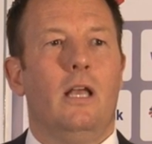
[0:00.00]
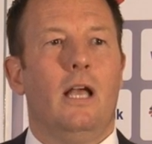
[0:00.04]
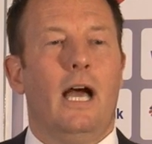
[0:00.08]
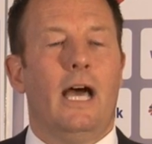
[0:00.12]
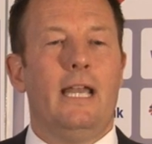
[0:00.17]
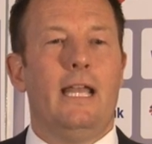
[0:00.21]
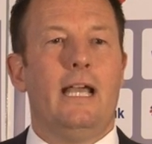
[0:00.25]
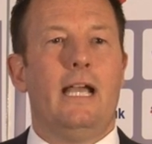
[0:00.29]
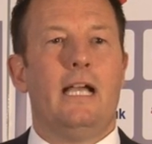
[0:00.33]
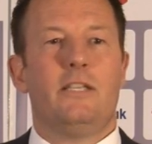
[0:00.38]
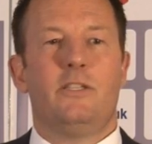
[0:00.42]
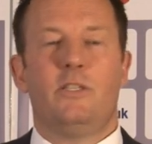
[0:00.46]

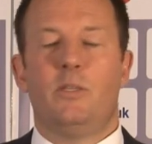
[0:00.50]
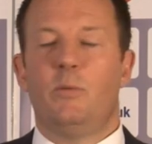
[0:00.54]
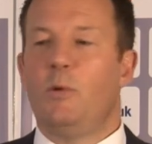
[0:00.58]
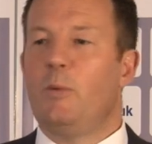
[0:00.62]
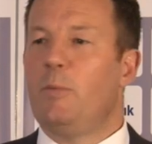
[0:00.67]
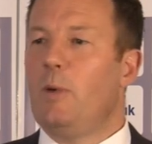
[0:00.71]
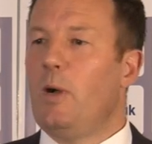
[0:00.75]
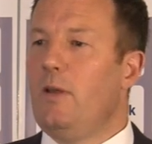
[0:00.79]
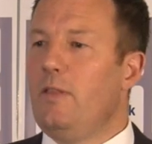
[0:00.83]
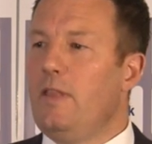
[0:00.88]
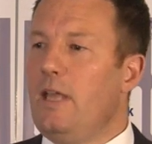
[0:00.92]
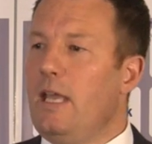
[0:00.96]
And I asked them
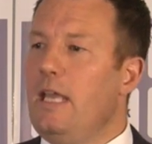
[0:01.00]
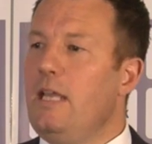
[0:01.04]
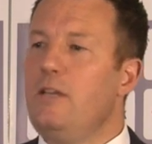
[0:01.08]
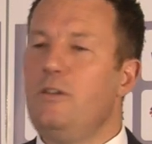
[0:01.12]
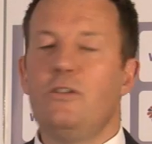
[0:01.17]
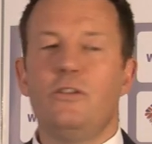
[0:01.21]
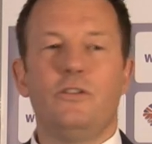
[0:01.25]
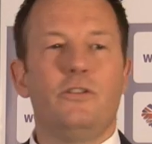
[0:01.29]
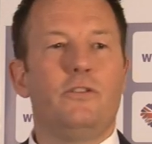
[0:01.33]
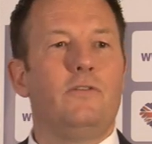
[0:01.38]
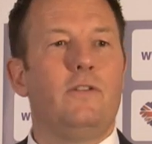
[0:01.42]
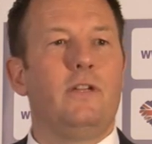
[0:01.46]
about the
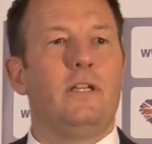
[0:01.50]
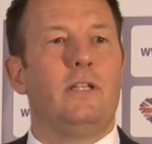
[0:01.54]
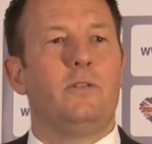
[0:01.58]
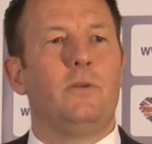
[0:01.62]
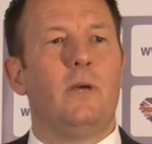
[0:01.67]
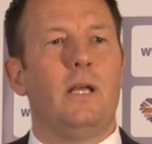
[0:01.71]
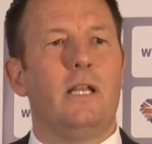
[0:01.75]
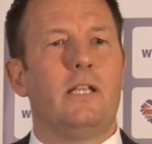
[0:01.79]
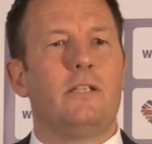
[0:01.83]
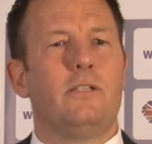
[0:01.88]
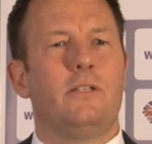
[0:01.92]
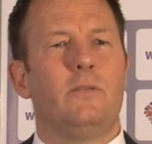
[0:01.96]
industry as
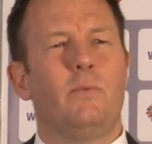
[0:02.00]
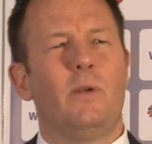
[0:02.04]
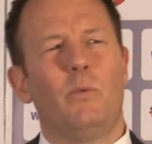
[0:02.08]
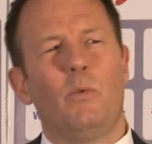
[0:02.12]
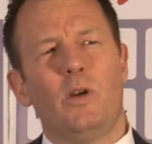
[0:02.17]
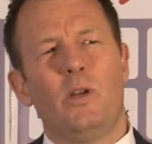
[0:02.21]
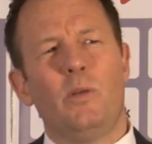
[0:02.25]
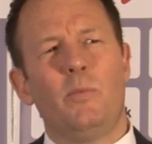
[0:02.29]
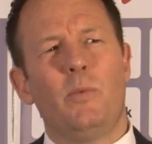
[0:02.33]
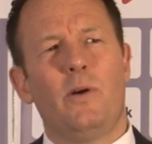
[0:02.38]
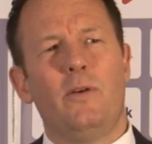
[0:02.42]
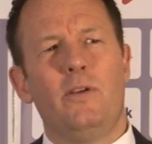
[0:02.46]
well. I said, well,
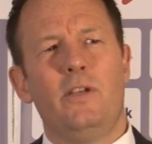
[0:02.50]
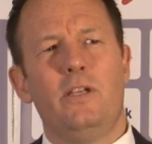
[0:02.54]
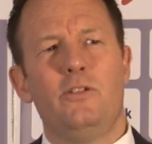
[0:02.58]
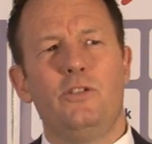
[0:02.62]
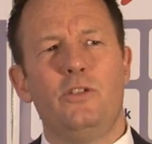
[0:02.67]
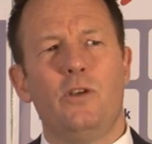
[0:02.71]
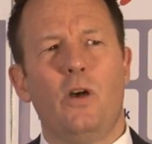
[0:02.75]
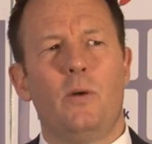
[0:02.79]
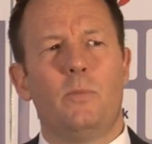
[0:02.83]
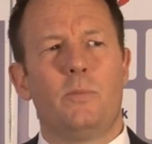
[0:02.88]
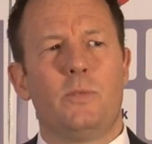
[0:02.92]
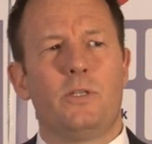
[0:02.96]
what about your
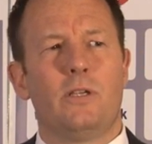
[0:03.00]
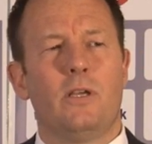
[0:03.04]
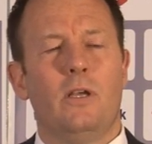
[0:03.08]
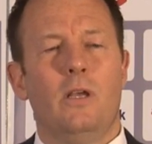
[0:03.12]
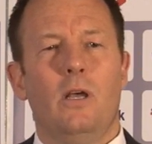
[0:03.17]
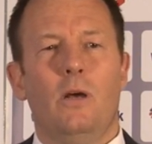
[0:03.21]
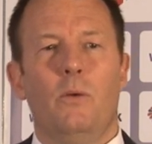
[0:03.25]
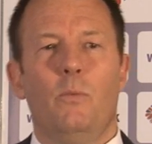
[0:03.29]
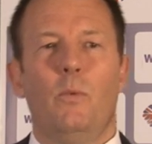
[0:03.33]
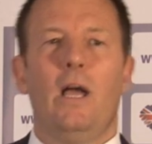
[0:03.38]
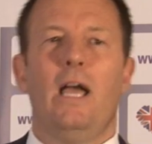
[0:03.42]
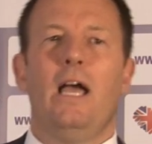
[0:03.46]
jobs?
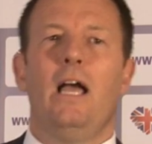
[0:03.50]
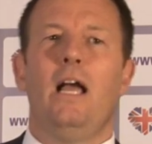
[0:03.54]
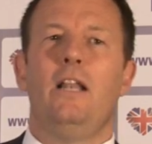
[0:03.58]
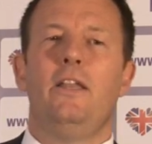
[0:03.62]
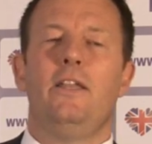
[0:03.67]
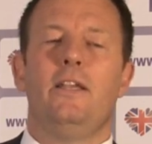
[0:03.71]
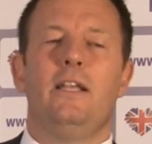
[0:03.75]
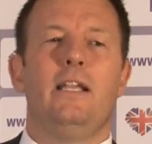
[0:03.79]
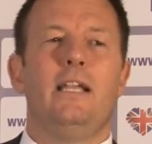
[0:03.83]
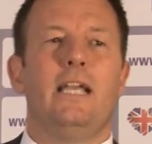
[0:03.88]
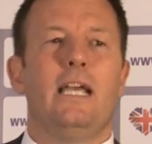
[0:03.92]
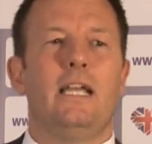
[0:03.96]
Well,
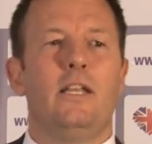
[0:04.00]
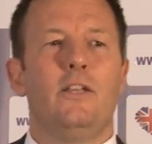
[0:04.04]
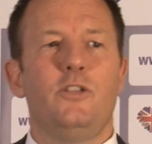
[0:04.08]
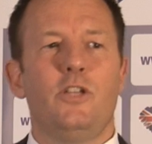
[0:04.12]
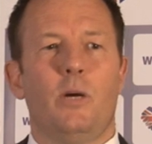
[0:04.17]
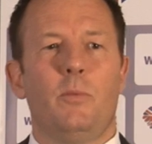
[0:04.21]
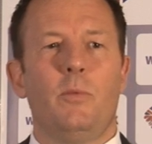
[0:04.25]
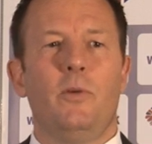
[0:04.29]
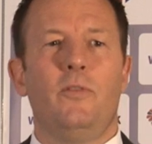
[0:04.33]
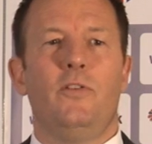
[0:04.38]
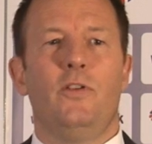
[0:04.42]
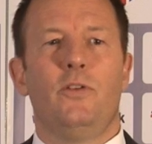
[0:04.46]
you can get a
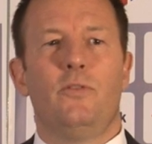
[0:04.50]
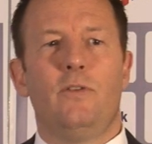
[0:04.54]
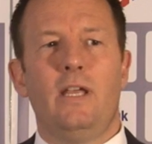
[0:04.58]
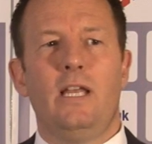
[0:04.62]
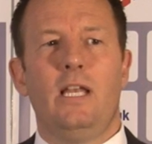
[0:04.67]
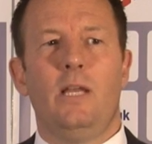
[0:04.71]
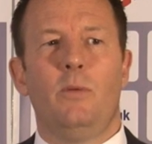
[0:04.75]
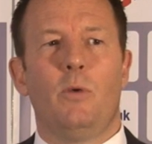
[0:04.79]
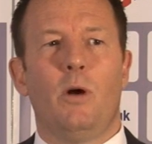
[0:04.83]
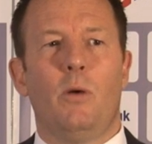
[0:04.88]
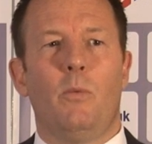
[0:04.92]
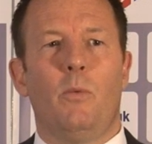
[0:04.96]
job if you
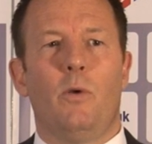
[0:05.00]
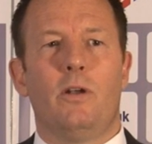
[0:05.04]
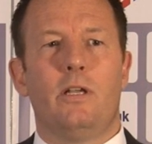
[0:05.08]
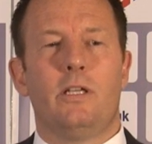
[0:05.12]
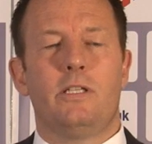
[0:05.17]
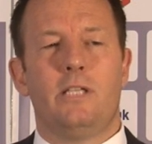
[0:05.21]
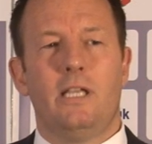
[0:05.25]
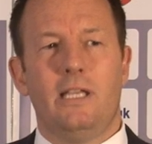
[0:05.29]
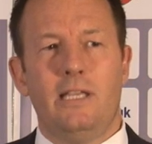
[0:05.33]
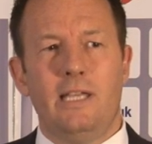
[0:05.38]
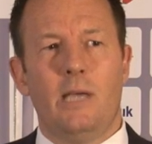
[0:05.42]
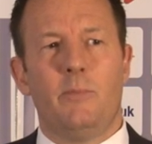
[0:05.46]
really want one. I
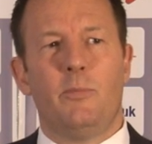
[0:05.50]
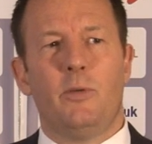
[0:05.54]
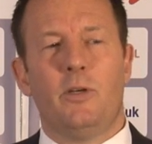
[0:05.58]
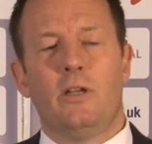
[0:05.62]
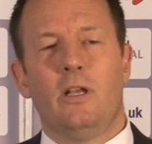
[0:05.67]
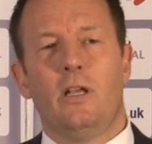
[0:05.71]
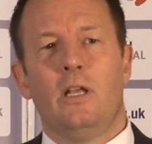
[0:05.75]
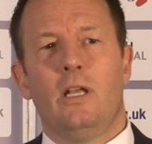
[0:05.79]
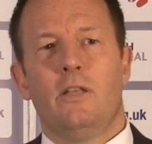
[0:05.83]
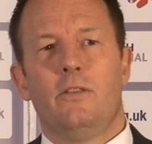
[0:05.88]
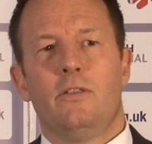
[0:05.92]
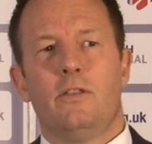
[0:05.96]
said, yeah, but
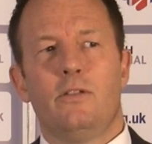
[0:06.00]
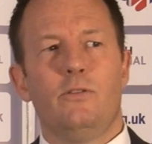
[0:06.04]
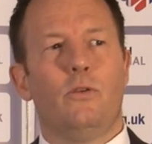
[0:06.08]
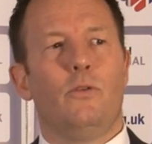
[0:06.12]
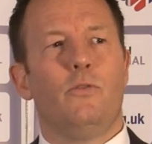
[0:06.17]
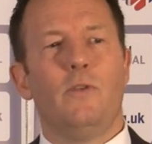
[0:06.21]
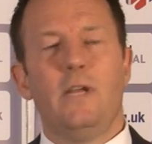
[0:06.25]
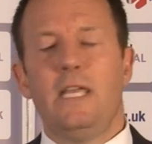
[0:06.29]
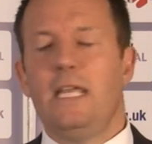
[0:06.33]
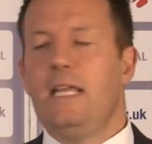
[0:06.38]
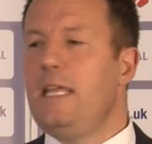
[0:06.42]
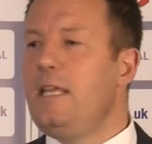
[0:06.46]
there's no
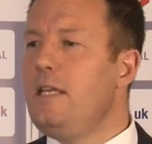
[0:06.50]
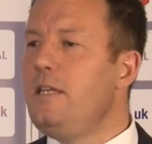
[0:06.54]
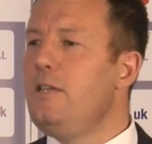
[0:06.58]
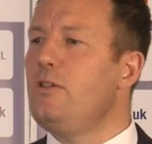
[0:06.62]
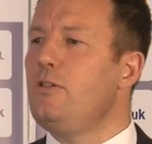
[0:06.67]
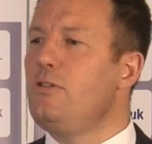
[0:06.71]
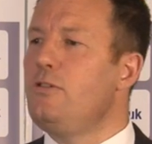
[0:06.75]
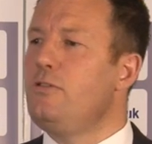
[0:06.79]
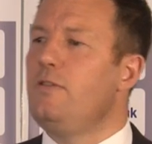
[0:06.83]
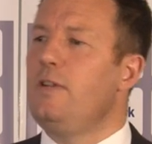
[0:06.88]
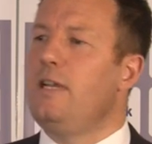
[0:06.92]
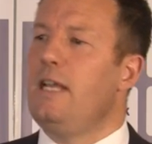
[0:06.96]
real
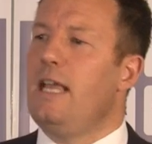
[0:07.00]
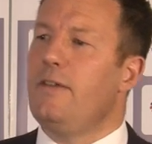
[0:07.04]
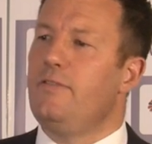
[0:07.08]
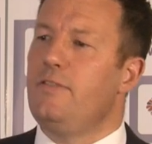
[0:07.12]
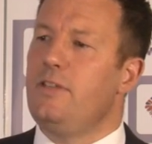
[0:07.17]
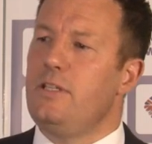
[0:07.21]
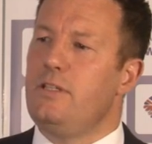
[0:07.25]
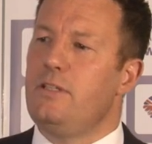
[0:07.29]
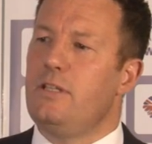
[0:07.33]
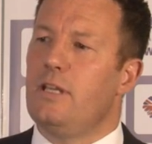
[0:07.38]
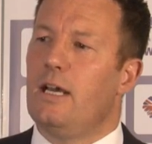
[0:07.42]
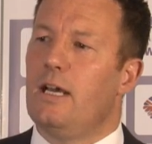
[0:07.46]
industry left,
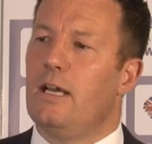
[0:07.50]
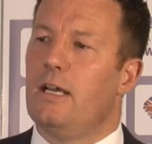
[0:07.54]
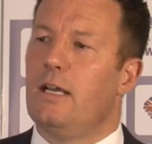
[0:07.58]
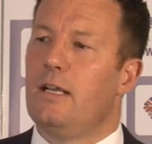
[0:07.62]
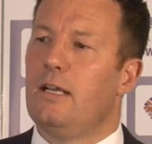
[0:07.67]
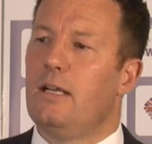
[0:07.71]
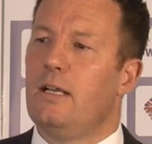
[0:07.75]
is there?